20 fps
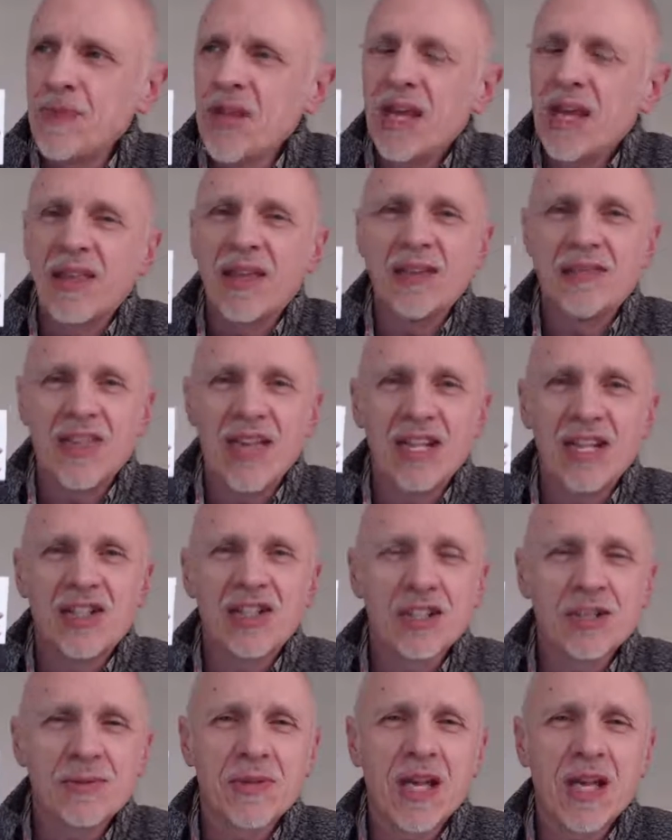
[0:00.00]
They're
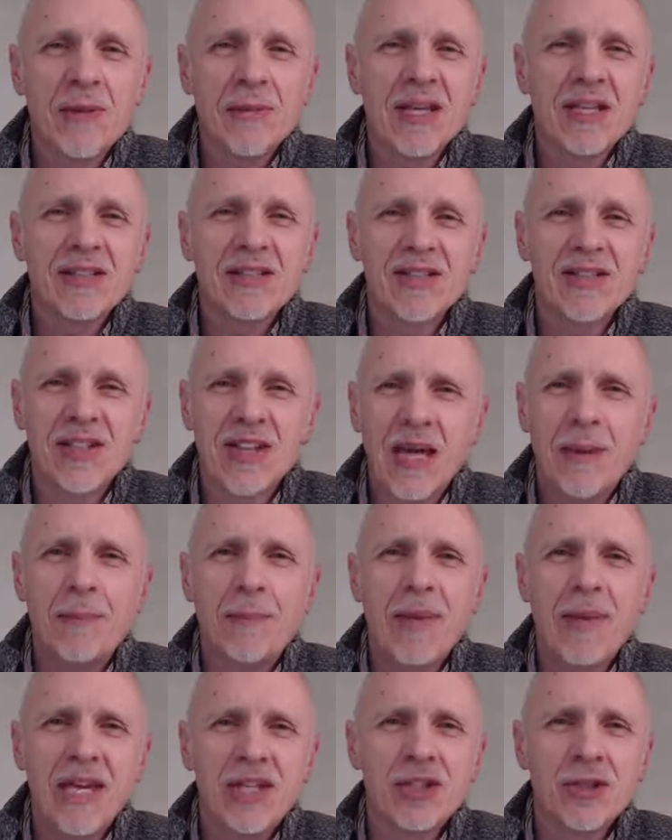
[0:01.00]
just coming into their
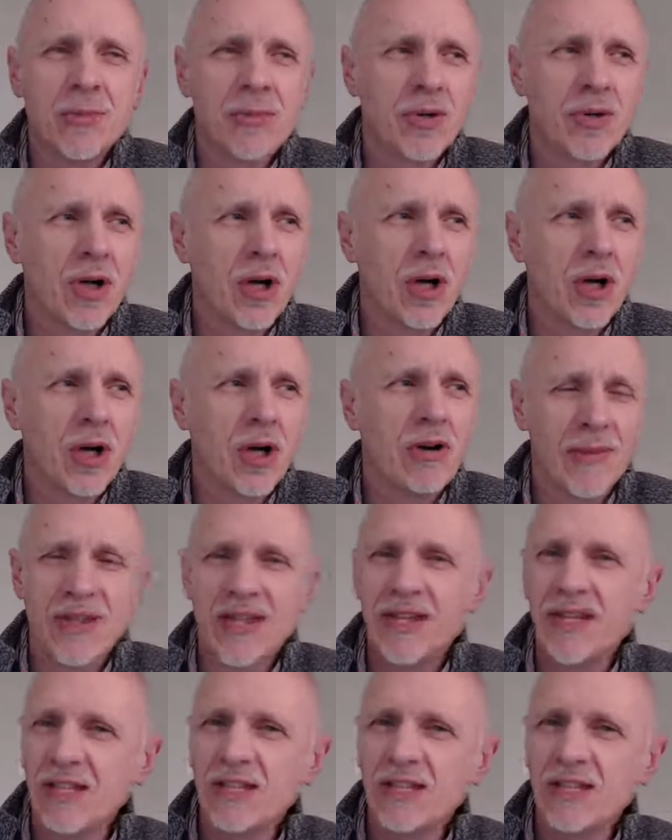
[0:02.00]
major program